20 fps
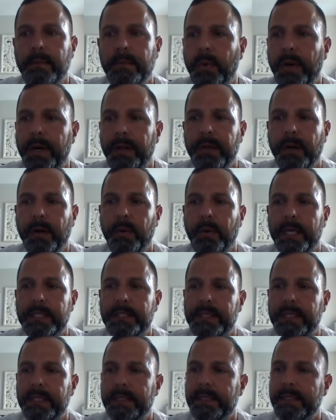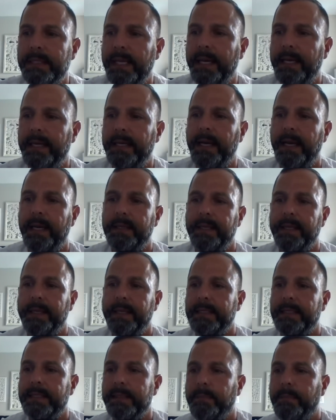one of the questions that I
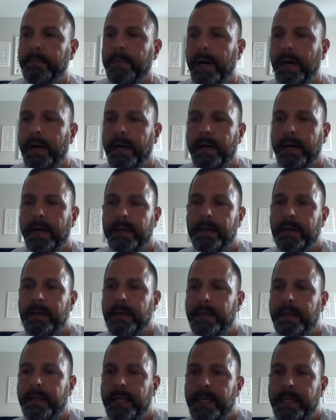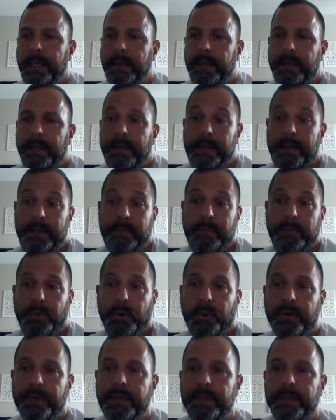think is um, uh,
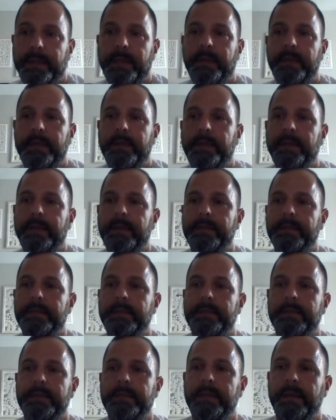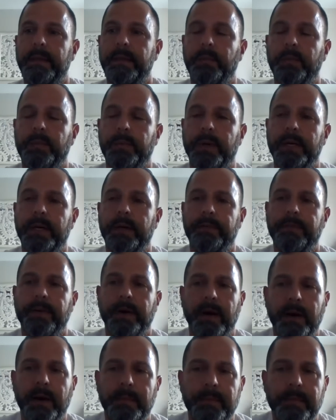important what,
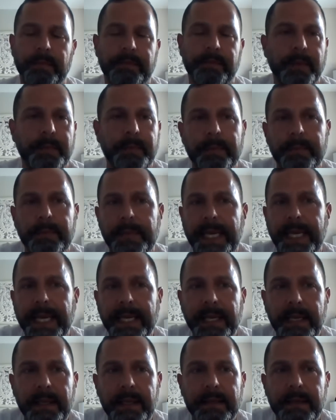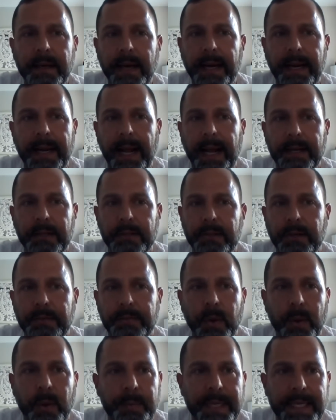from from Nikki. I, I don't know if
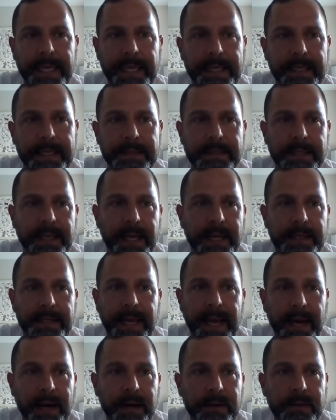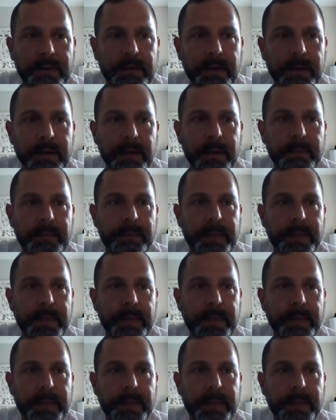you want me to get into that now. Yeah,